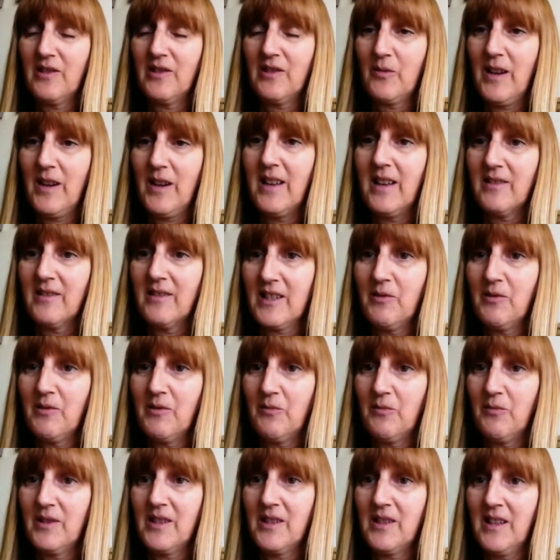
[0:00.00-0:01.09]
as well. So
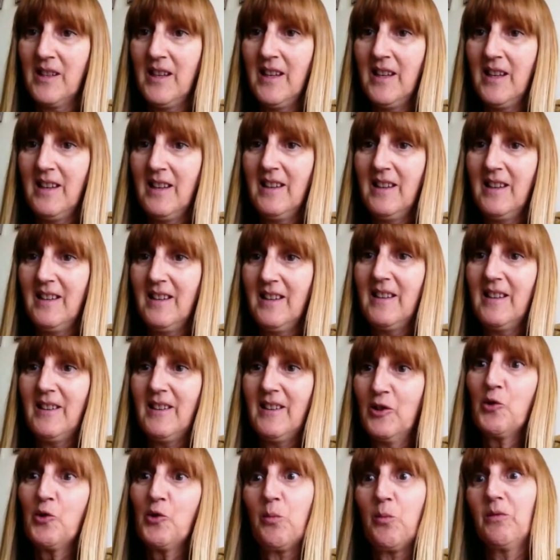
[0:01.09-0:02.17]
it was
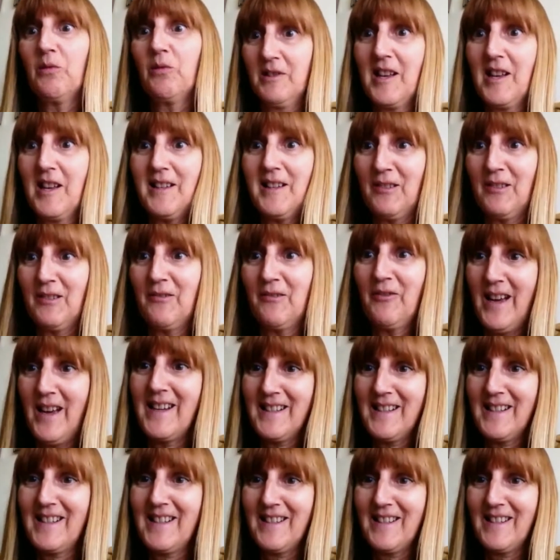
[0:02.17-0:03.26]
double side
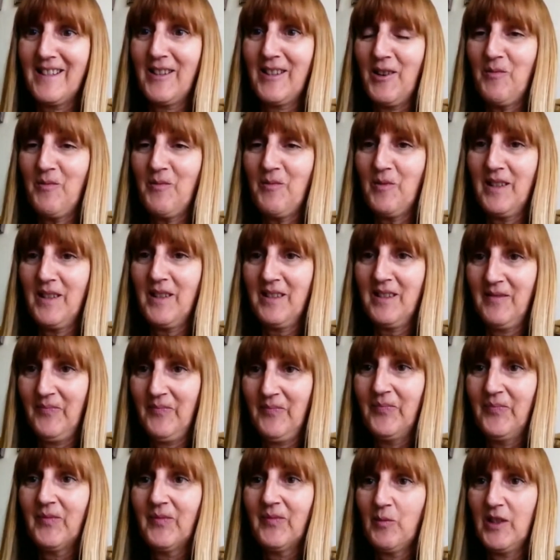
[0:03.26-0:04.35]
effects to cope with,
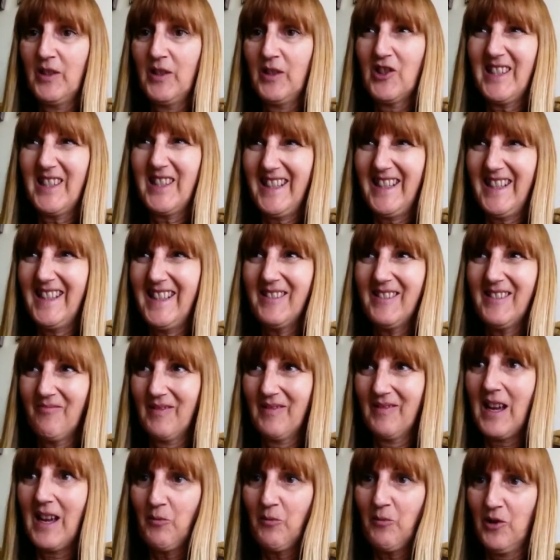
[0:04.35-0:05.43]
which did
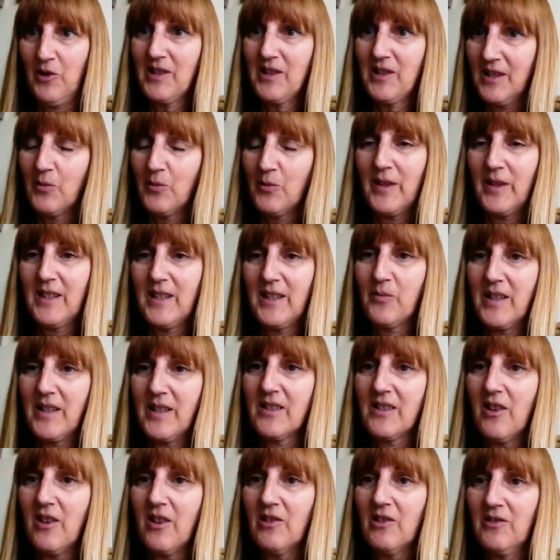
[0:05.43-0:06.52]
get worse as the weeks
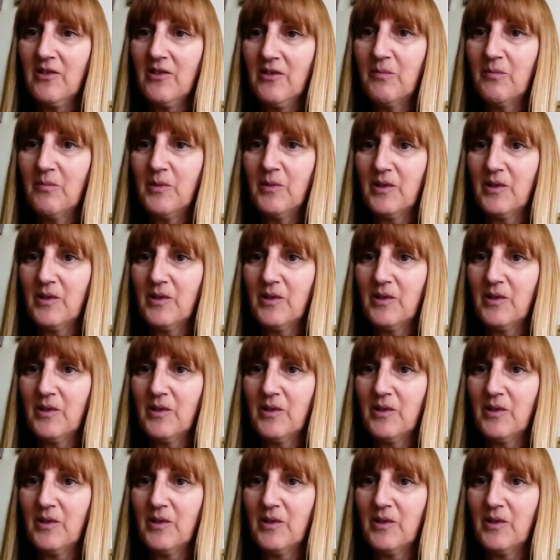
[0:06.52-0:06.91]
went on.